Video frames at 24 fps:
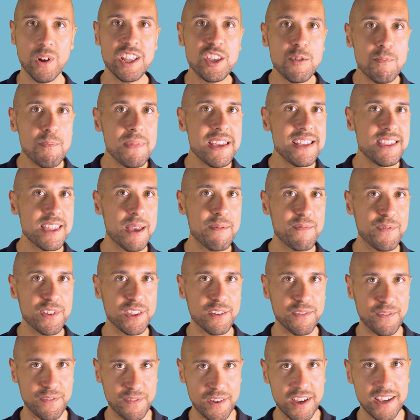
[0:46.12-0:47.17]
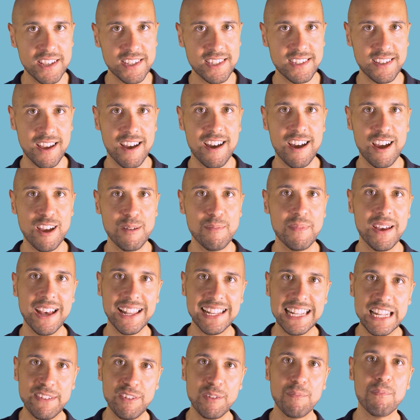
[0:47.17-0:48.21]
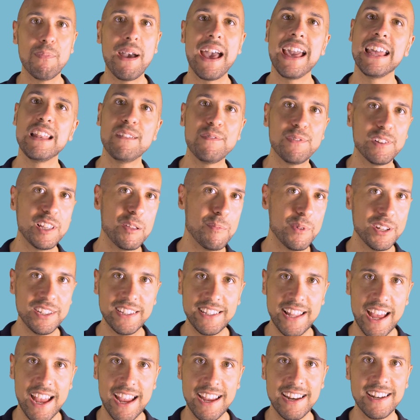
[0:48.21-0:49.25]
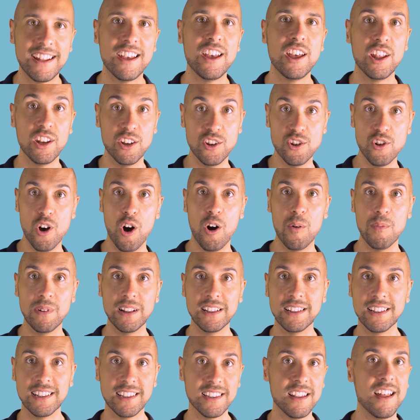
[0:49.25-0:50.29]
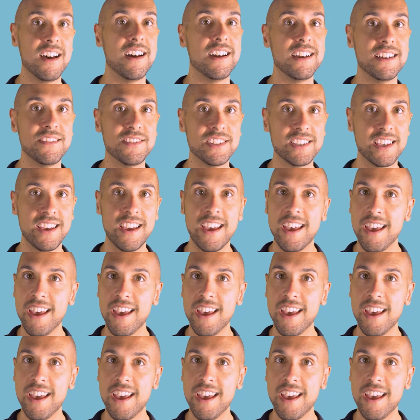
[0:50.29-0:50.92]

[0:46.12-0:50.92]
when you meet them for the first time, are living painfully mundane, normal lives?